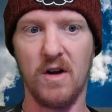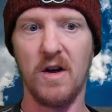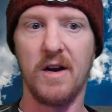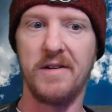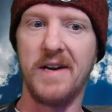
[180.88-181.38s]

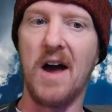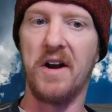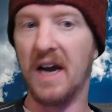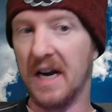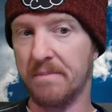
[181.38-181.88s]
Now, to
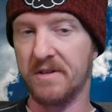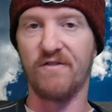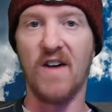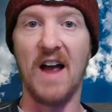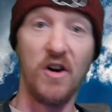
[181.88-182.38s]
get up to
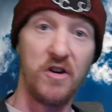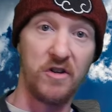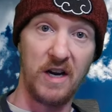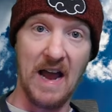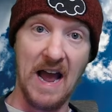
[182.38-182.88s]
500
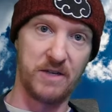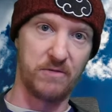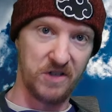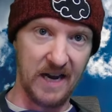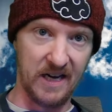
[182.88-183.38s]
gigahash per
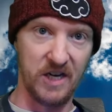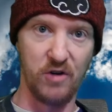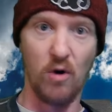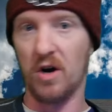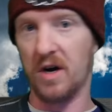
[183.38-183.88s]
second, you
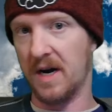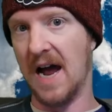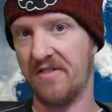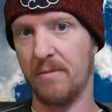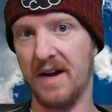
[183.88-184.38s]
are going to have
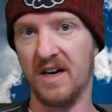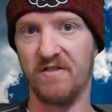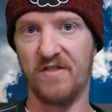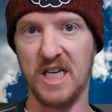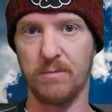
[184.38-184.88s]
to make an
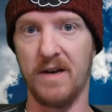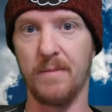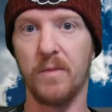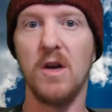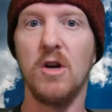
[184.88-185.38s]
investment.
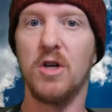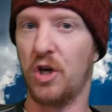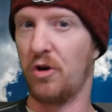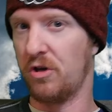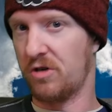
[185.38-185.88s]
So
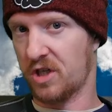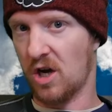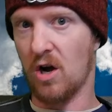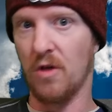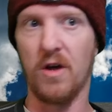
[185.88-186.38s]
you
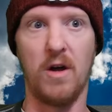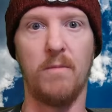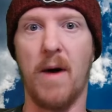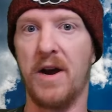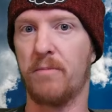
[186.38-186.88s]
saw the
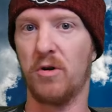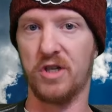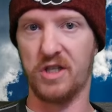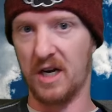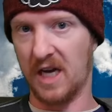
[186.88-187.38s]
miner
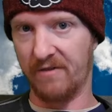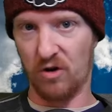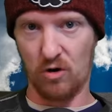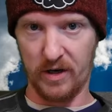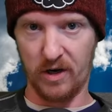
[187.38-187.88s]
purchases I gave you
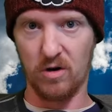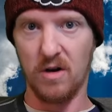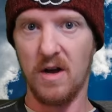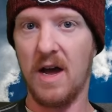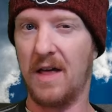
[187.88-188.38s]
earlier,
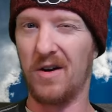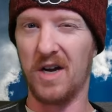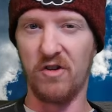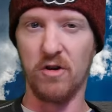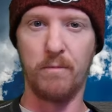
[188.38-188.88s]
and that'll give
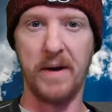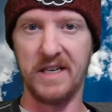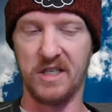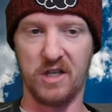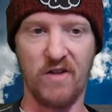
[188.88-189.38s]
you a
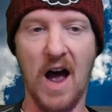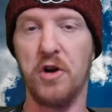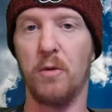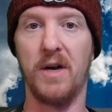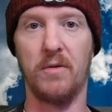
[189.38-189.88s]
basis of how
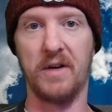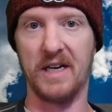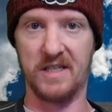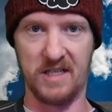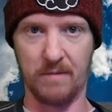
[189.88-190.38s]
you'll be able to get
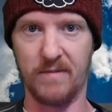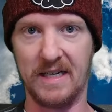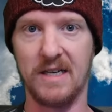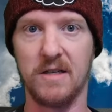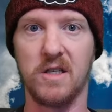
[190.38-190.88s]
to something like
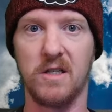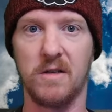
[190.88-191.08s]
this.